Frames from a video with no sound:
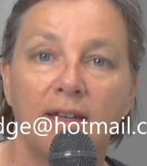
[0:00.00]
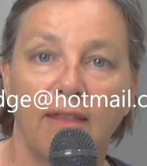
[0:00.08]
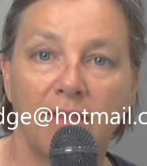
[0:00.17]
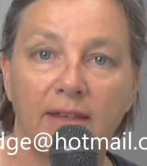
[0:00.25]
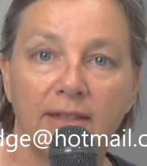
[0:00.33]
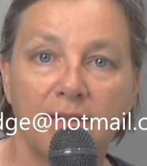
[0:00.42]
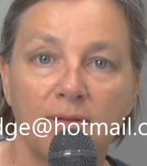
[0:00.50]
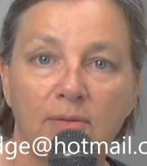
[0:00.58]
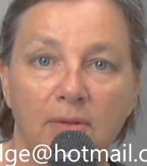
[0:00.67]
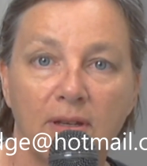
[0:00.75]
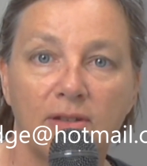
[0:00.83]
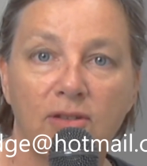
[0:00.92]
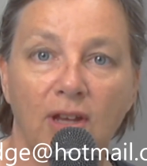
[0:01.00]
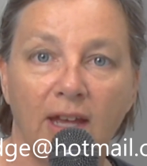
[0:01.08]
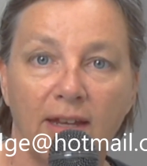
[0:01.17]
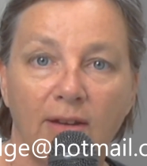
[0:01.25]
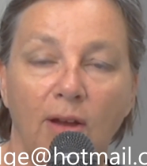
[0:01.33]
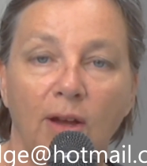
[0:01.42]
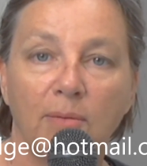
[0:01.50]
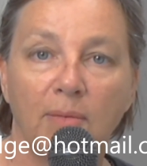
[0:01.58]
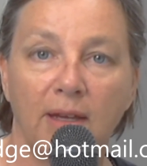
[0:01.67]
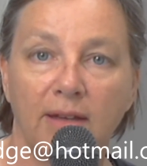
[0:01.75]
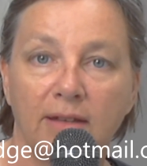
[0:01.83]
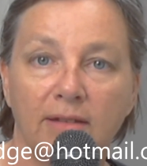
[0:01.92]
ThistleRidge at
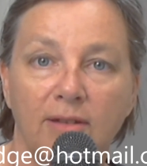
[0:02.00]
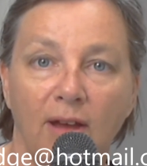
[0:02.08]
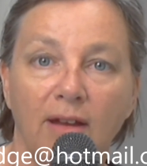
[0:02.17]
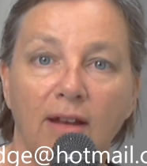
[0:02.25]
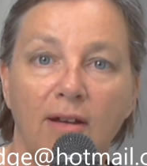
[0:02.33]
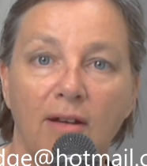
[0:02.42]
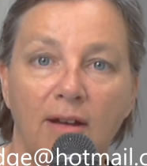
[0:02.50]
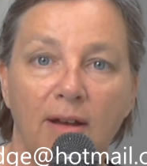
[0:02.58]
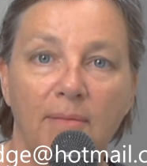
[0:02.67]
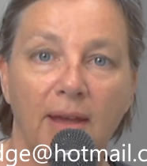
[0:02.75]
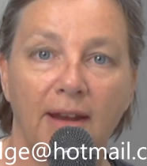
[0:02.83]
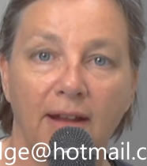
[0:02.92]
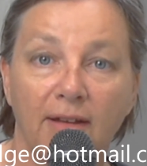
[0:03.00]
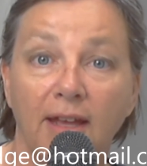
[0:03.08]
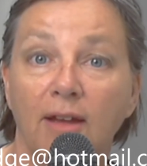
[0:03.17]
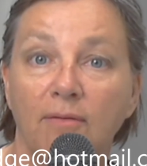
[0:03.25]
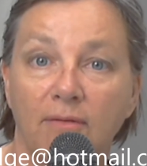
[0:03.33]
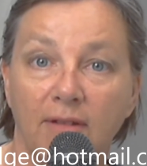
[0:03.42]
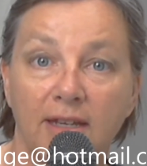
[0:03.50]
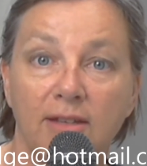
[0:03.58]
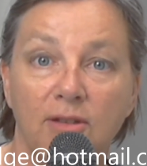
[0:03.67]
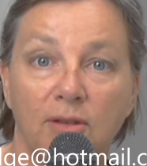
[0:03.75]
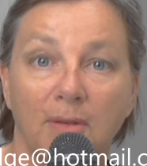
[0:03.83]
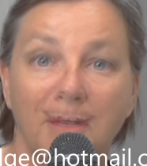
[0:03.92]
hotmail.com and I'll get right
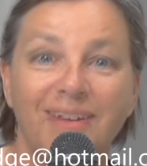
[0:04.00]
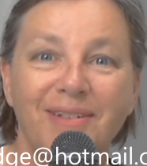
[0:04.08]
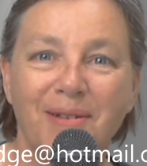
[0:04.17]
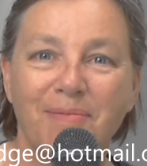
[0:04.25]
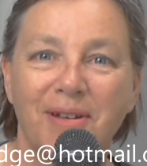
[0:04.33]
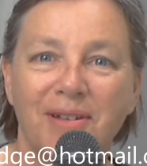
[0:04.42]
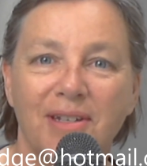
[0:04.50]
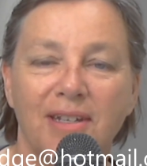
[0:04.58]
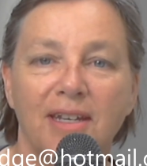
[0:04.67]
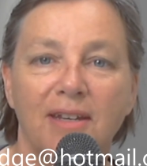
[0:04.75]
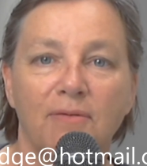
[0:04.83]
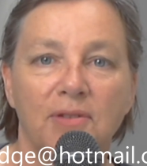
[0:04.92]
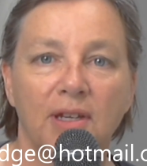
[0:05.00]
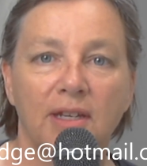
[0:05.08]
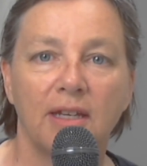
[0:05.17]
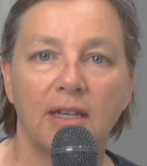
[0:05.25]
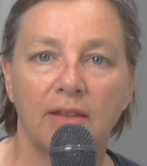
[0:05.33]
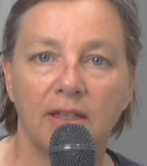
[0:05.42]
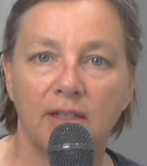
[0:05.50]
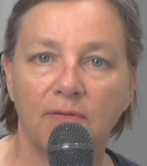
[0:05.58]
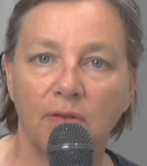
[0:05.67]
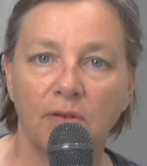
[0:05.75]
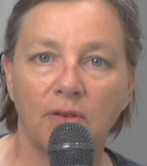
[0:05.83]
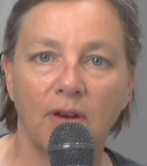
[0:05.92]
to it. Thank you so much, Sydney, for sending in these
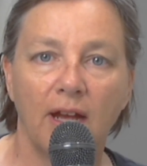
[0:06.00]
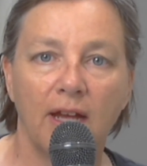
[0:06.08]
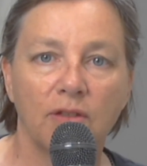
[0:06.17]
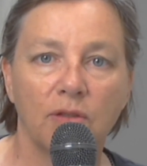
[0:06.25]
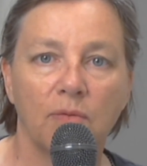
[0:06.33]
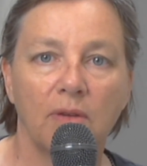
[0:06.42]
photographs.